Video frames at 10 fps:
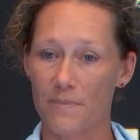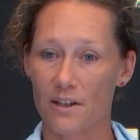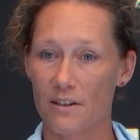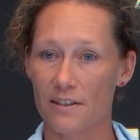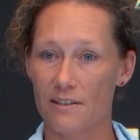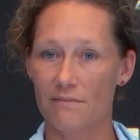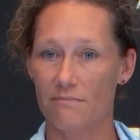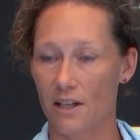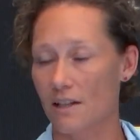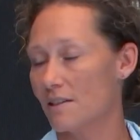you know, there's,
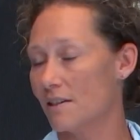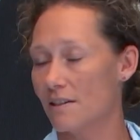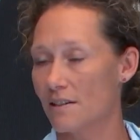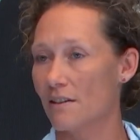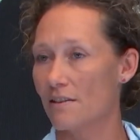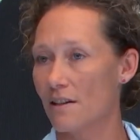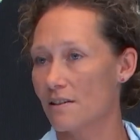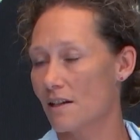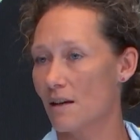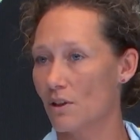like I said, there's other
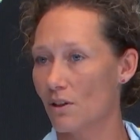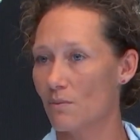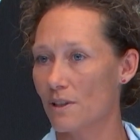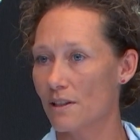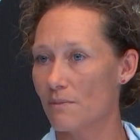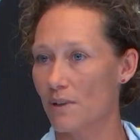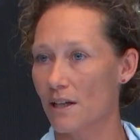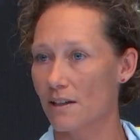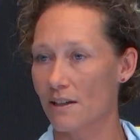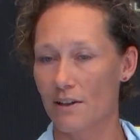things that come along with it,
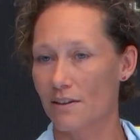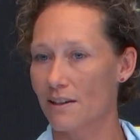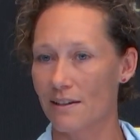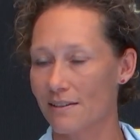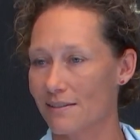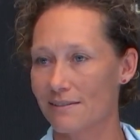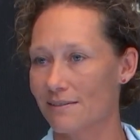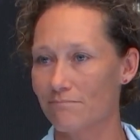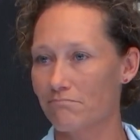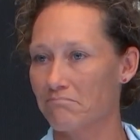but I don't think
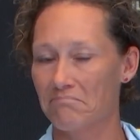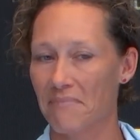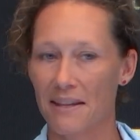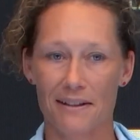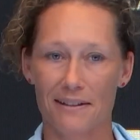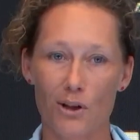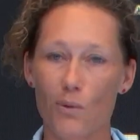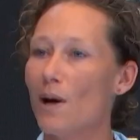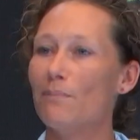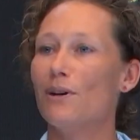
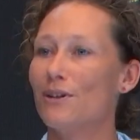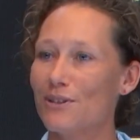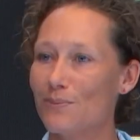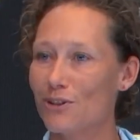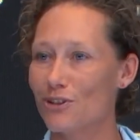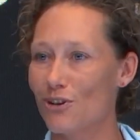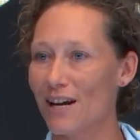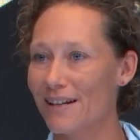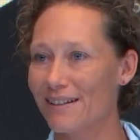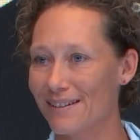not one person would
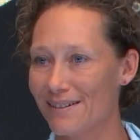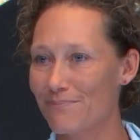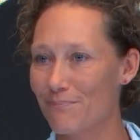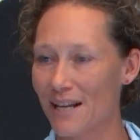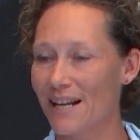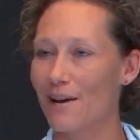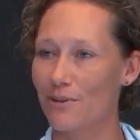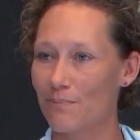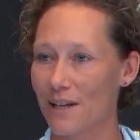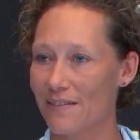trade being
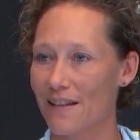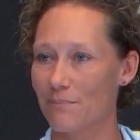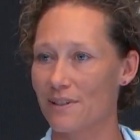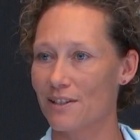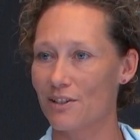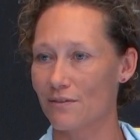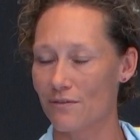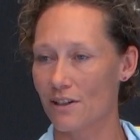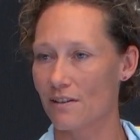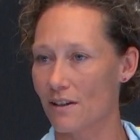able to be in that position
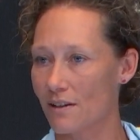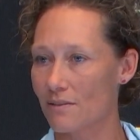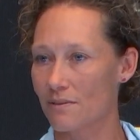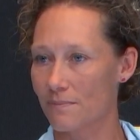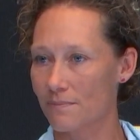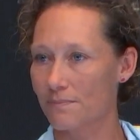for anything else.